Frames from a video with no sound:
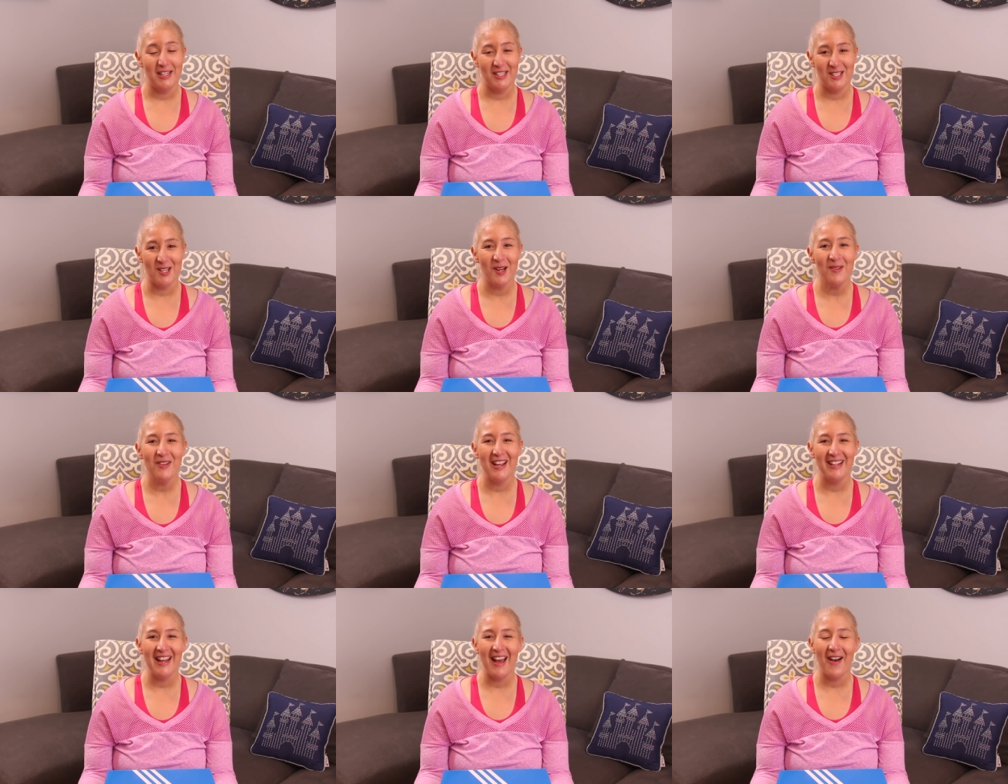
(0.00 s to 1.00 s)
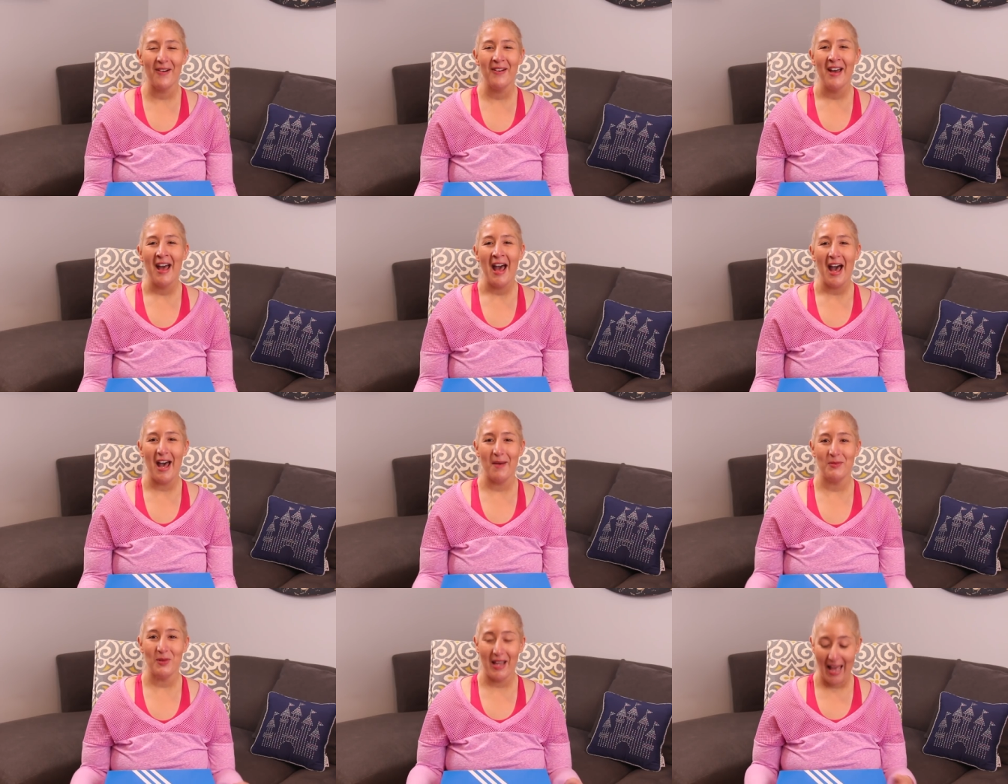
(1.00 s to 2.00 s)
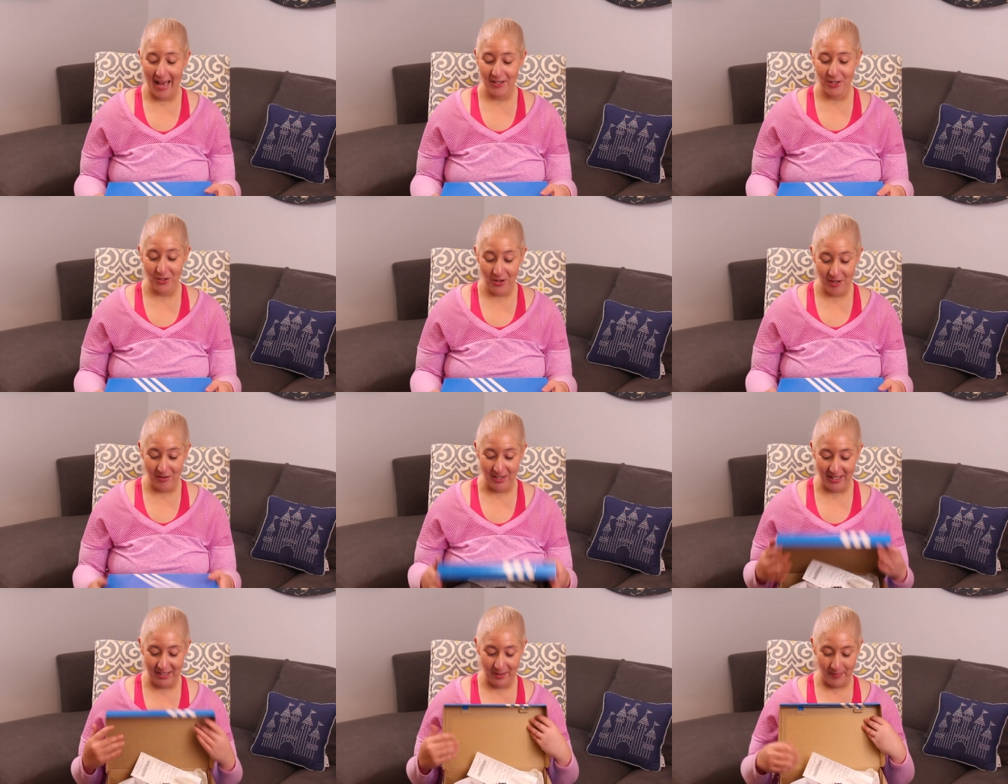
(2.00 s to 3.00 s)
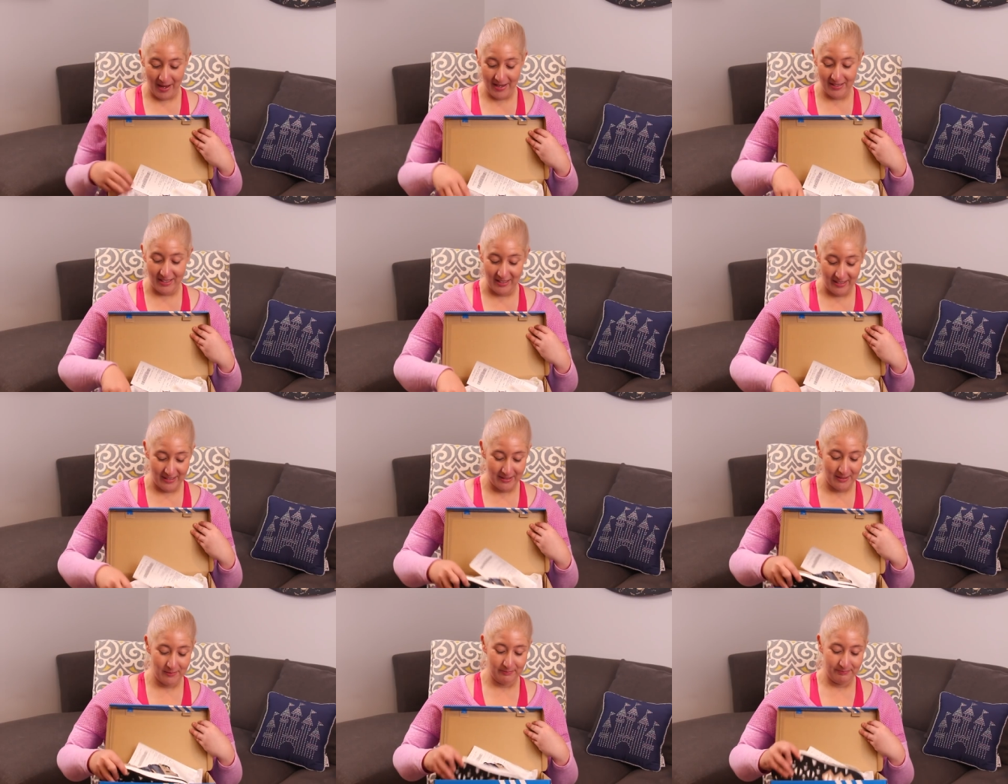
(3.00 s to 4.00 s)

addiction right now. Um, so I had to show you these. They're by Adidas.